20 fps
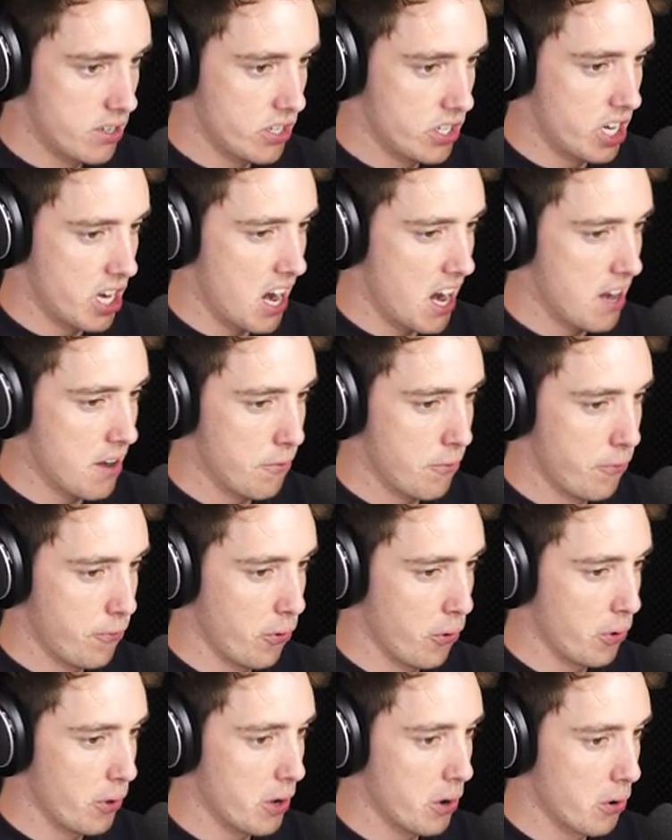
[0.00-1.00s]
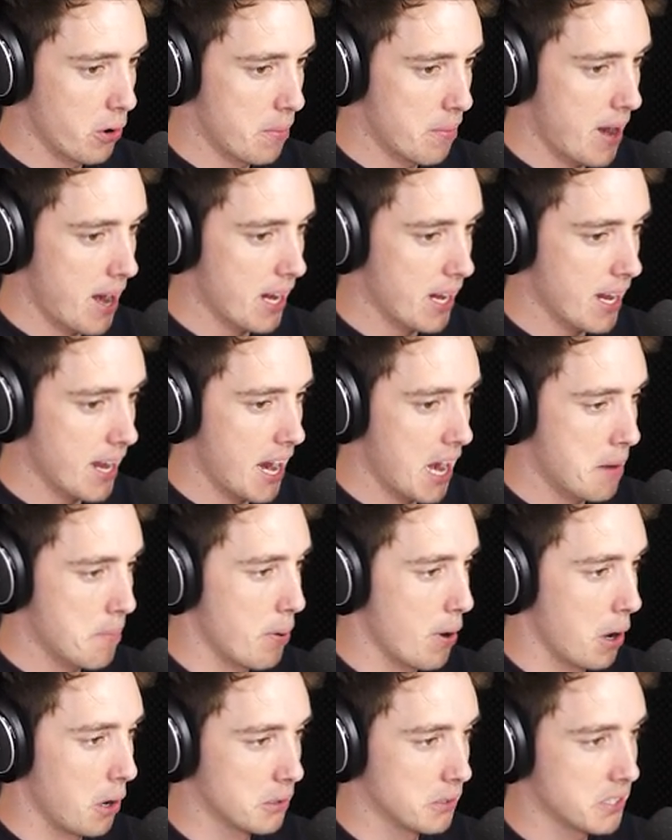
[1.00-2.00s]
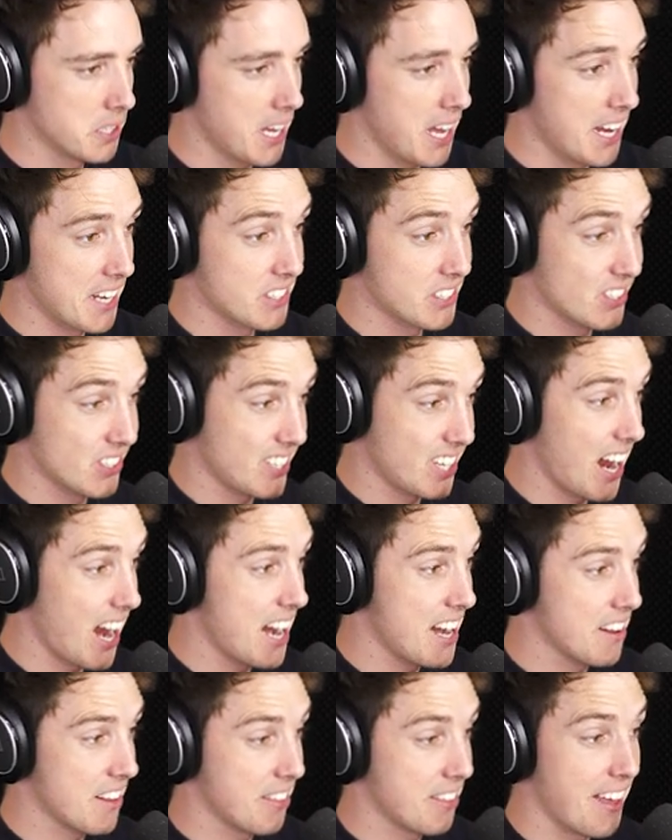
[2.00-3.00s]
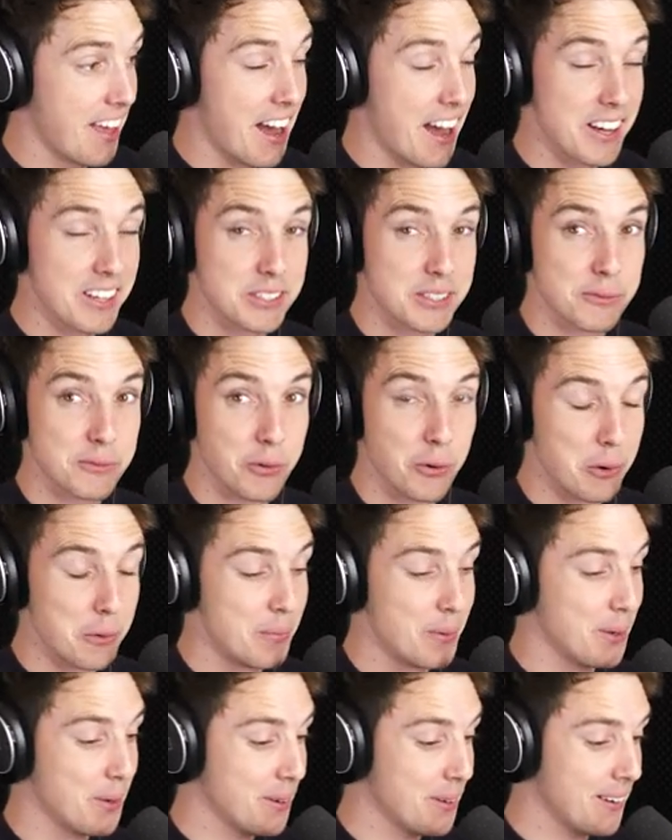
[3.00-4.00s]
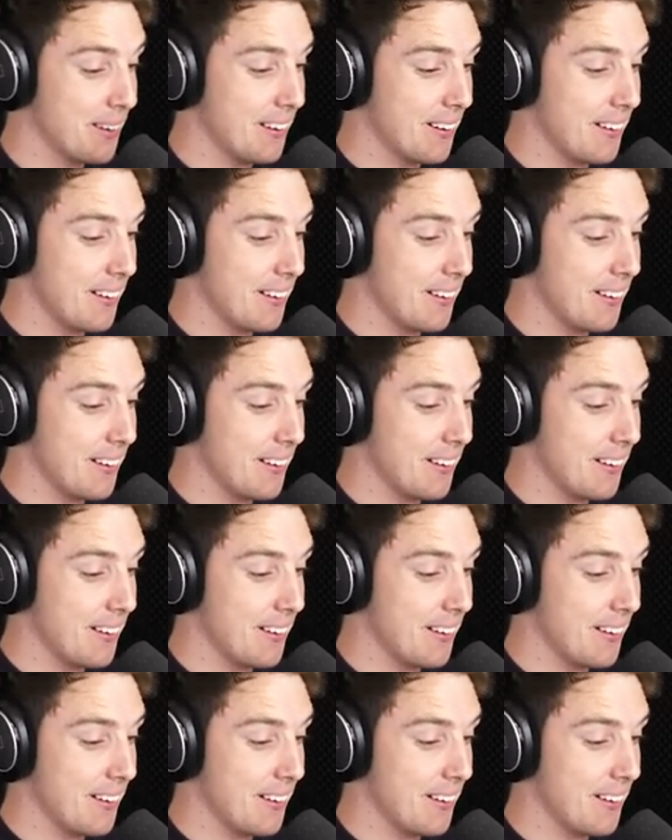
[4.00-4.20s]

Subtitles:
10 fully automatic catapults against 10,000 footmen.